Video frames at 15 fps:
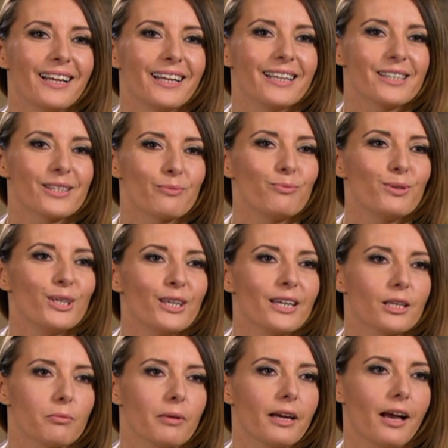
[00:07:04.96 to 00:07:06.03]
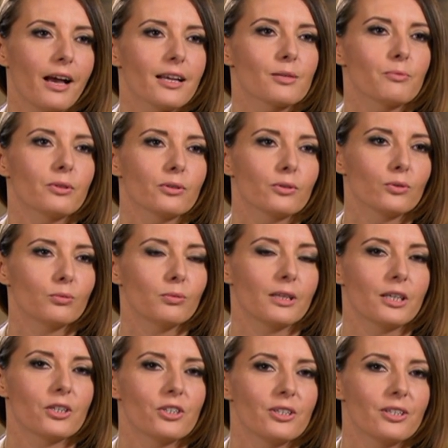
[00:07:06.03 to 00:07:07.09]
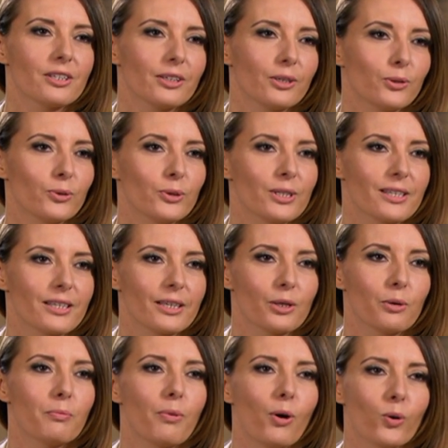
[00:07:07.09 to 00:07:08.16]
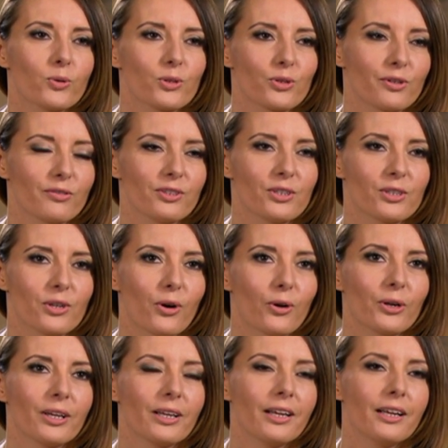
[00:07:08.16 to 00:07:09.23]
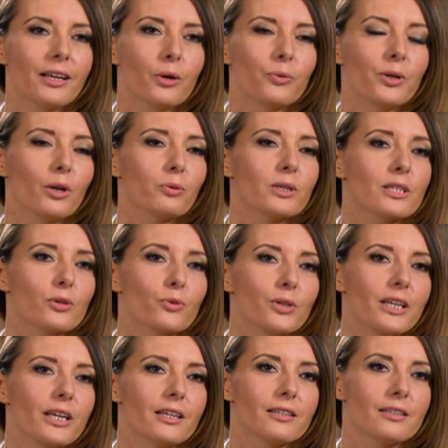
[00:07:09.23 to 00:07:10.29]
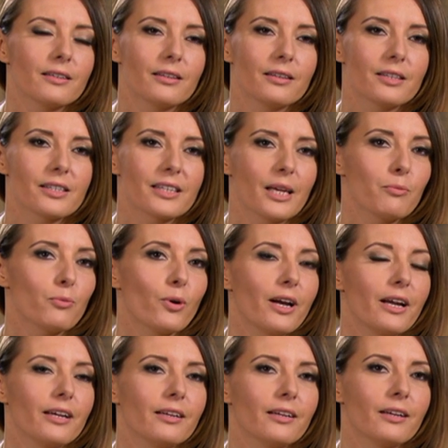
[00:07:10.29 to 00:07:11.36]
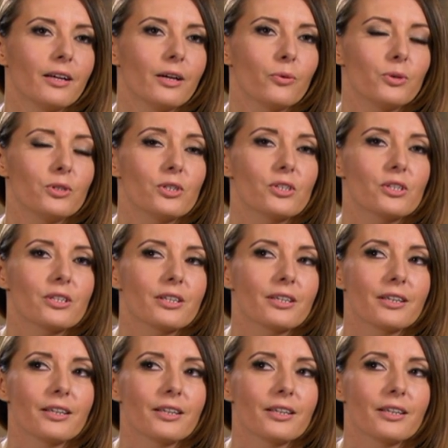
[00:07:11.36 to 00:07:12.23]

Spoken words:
it's me and my husband, Kuba Raczyński, who is a composer of the song. We always create the same way. We just